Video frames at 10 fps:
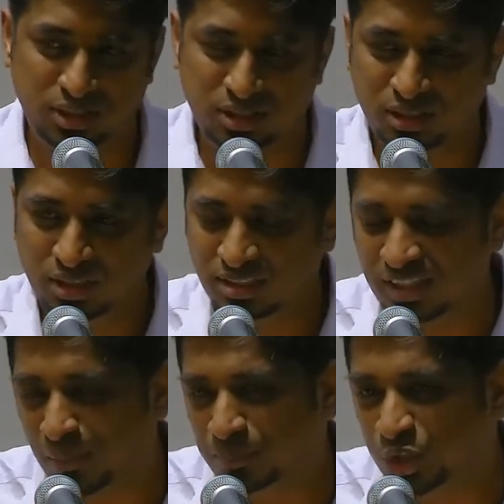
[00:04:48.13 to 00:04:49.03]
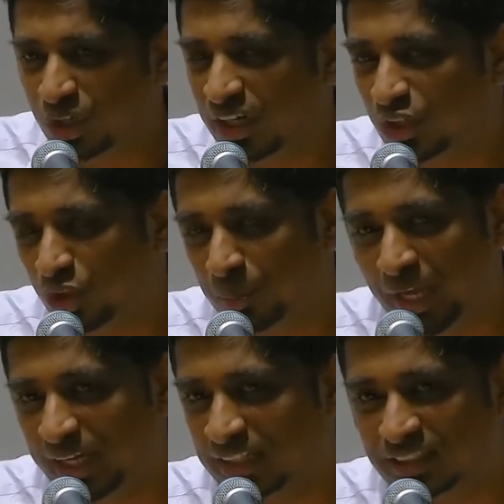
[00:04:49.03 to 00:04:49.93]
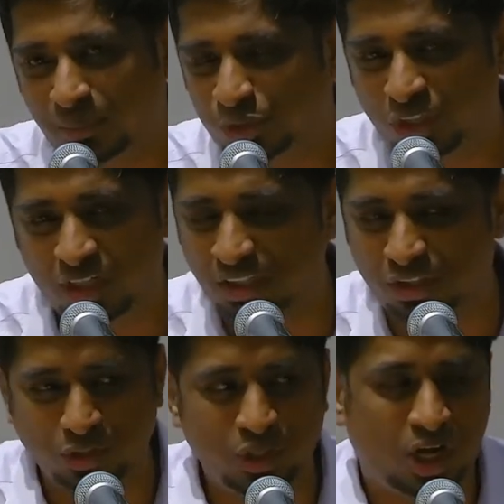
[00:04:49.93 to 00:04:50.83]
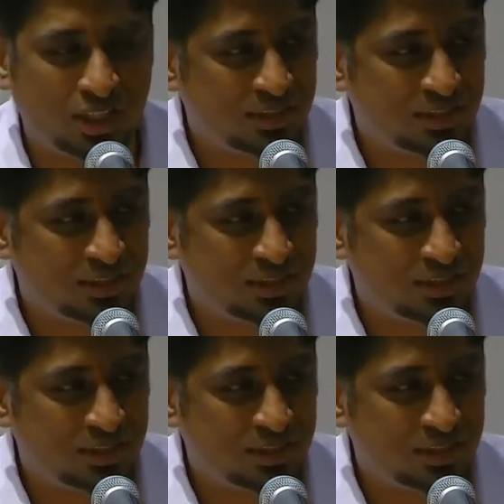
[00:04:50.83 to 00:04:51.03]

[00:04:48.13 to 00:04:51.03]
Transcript: Some children could make it, some children could not.